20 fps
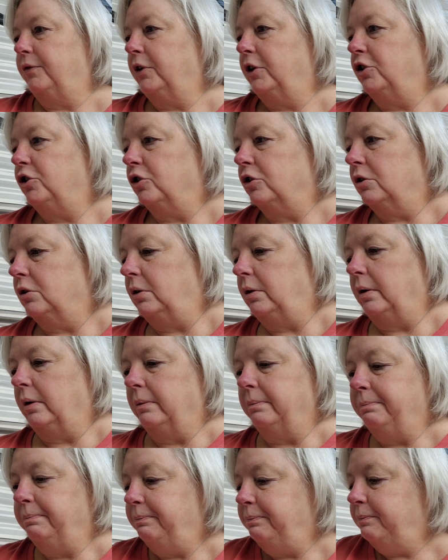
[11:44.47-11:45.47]
inflation, you
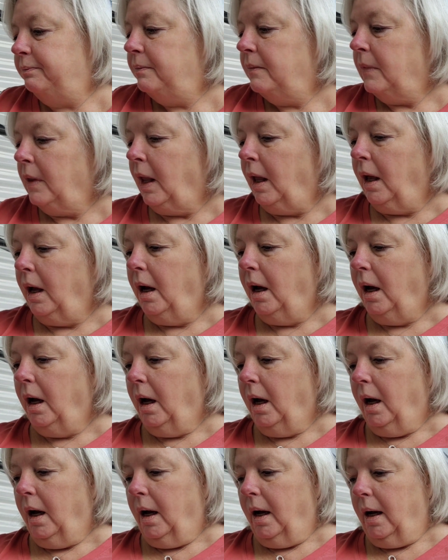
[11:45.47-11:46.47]
know.
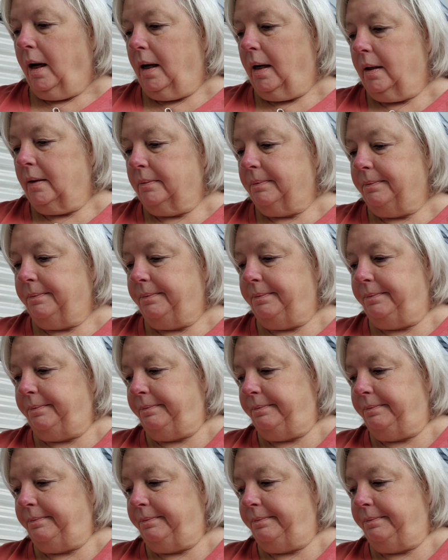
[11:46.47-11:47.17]
Um,